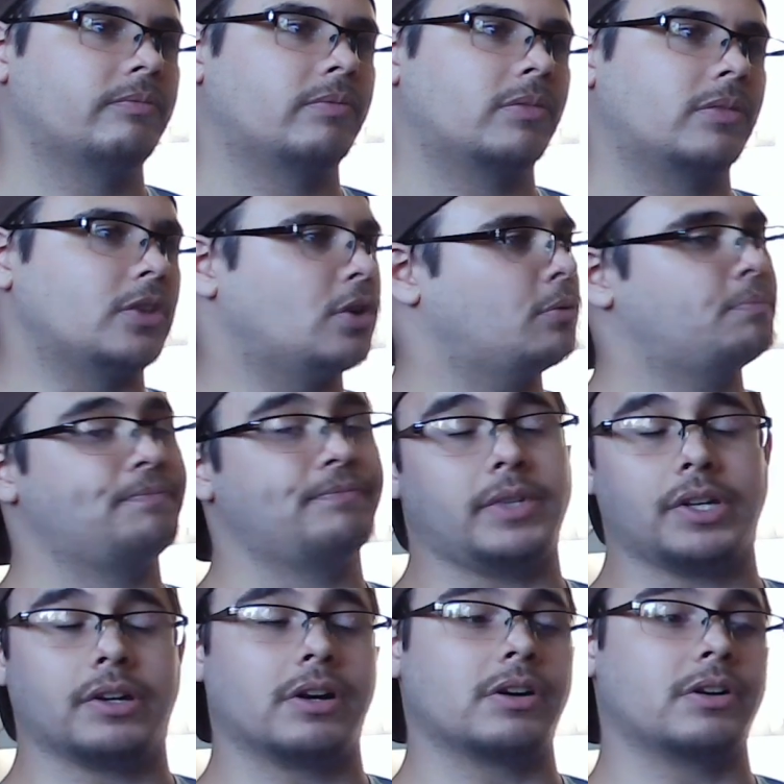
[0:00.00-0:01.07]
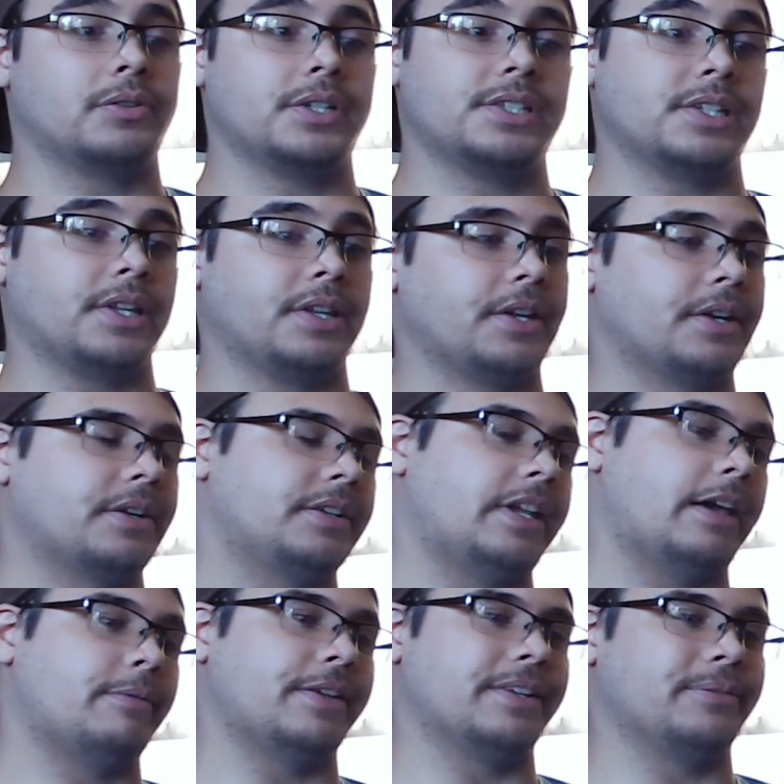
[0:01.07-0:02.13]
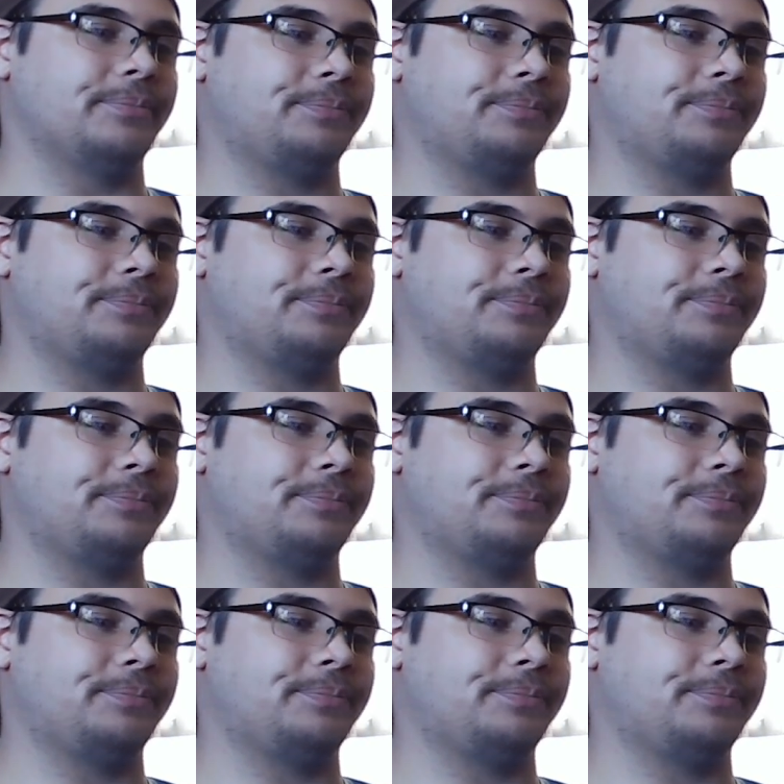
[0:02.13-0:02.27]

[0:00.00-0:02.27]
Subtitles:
Nope, Ikago is in there. Damn it.